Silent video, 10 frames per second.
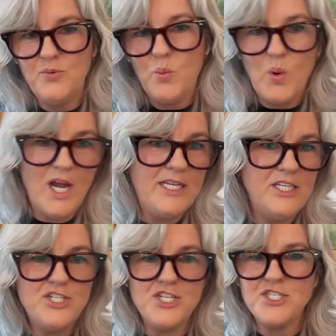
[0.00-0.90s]

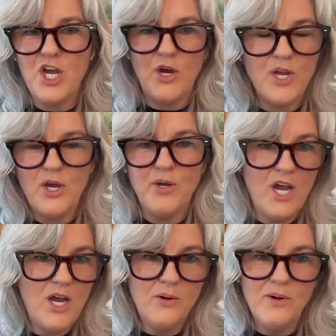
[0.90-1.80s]
patterned one,
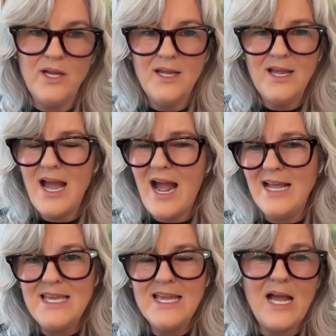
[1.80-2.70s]
just go, go,
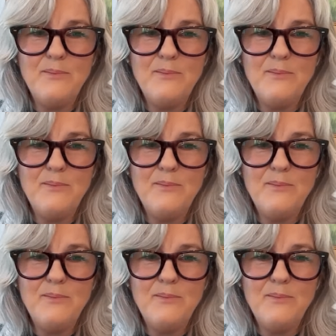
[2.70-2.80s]
go,